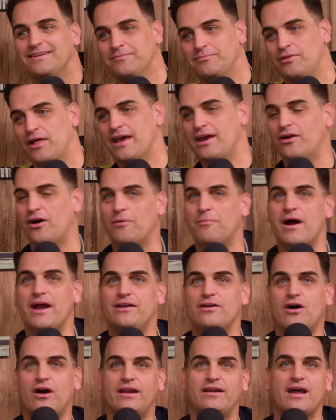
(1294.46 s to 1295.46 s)
Playing all my
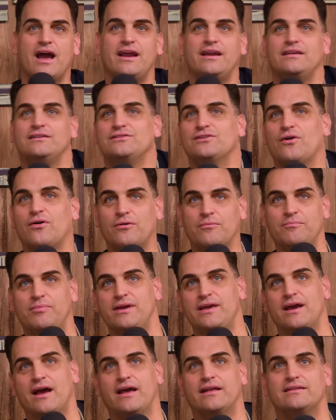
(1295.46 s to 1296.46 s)
90s
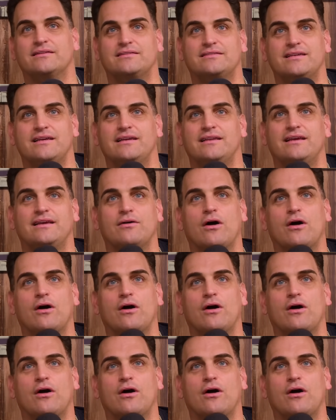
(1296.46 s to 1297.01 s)
R&B. I had the CD.